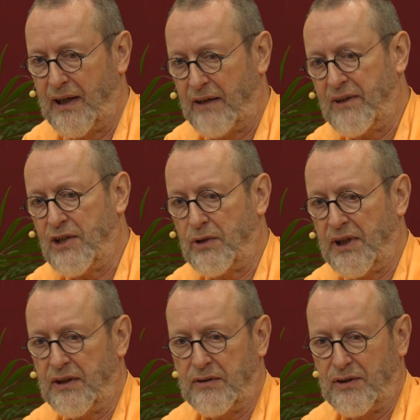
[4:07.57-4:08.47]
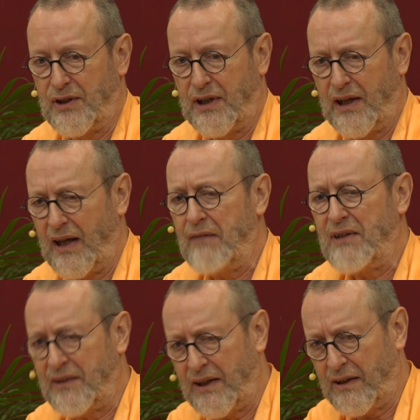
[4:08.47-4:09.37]
Eventually,
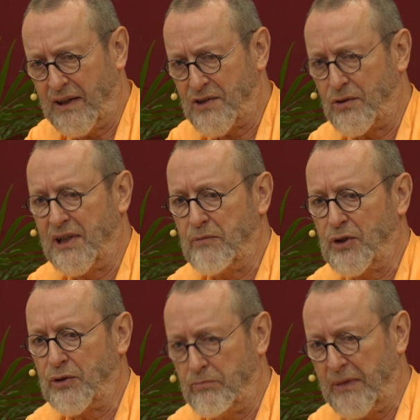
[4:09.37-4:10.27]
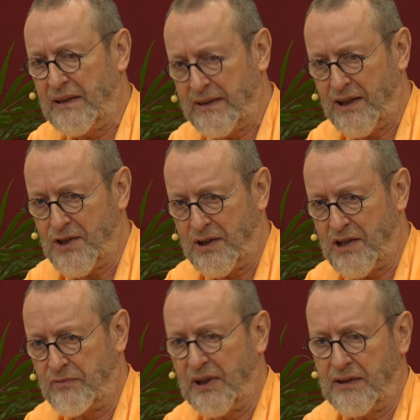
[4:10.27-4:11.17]
everything is only but mentation,
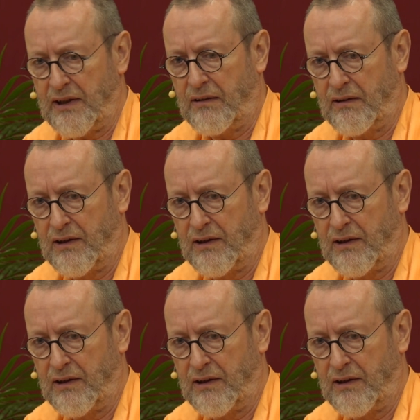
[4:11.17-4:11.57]
is vritti.